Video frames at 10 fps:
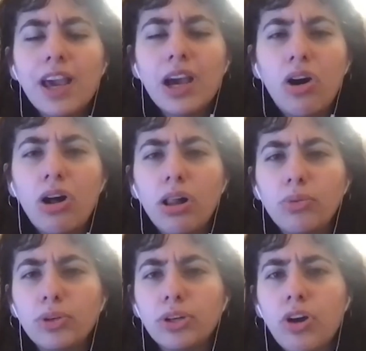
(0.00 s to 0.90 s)
all
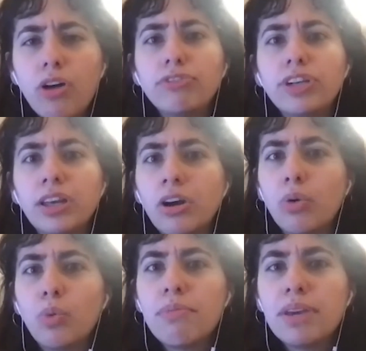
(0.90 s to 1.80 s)
were confident young
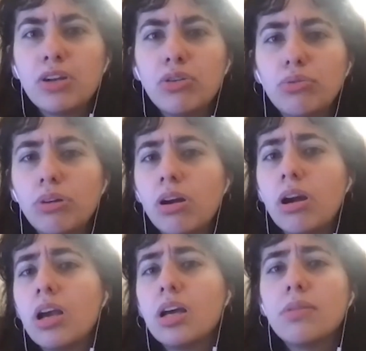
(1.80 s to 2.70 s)
women who were
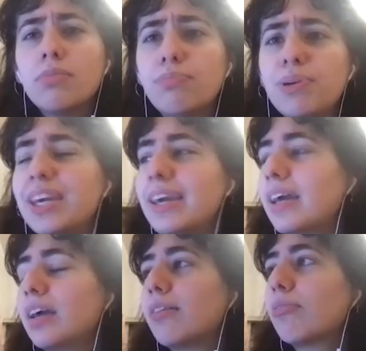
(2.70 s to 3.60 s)

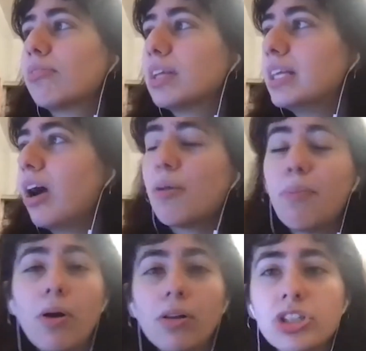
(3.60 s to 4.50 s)
being really
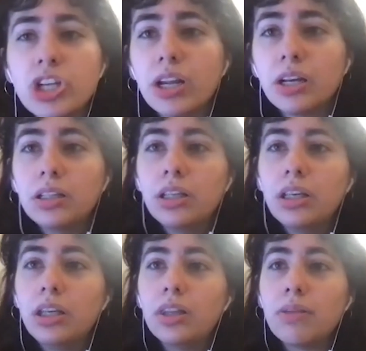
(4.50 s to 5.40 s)

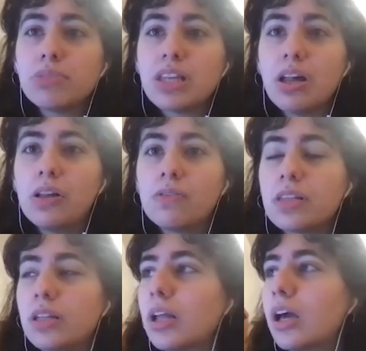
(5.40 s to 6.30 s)
unapologetically themselves
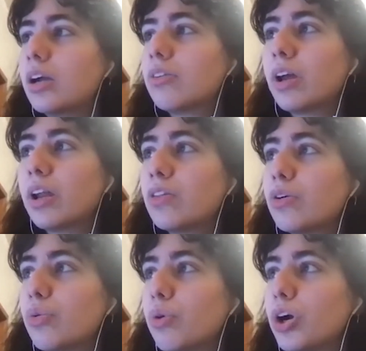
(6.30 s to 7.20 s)
and creating
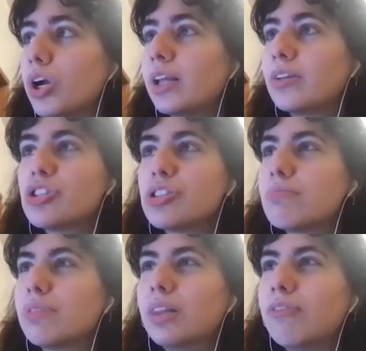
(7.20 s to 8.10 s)
their work and just
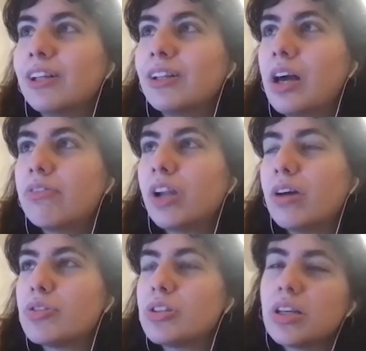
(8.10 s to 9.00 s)
living life. And I
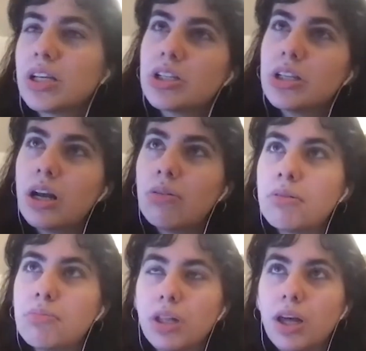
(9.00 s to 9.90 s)
was just like, shit, I
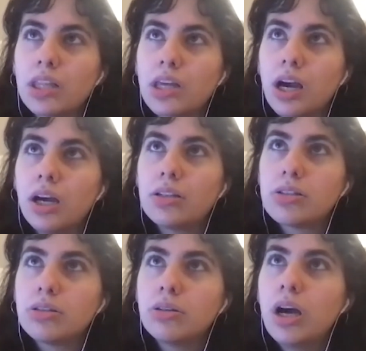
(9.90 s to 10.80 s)
want to be like that.
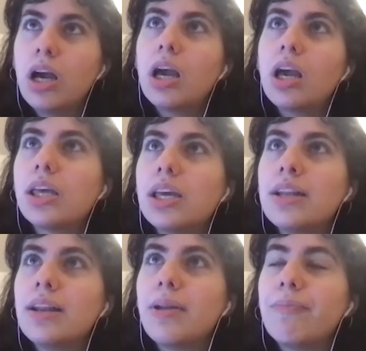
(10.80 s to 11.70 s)
So
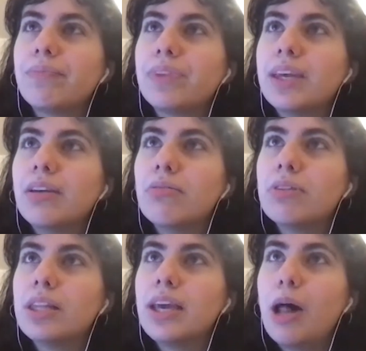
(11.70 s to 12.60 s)
it
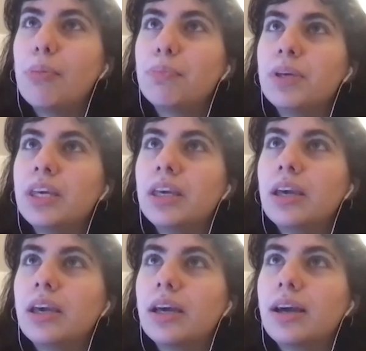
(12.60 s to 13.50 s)
really helped
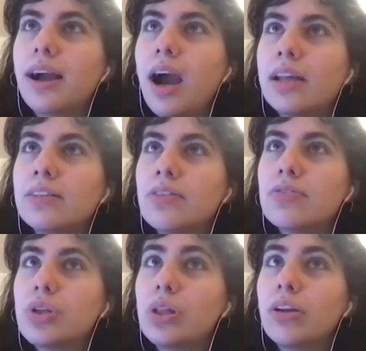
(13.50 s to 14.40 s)
me kind of
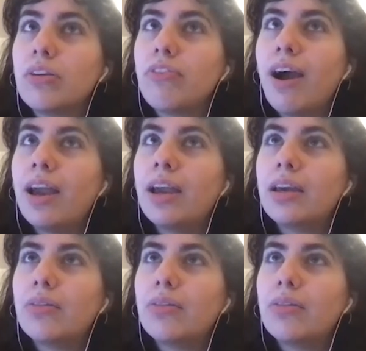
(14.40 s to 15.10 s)
solidify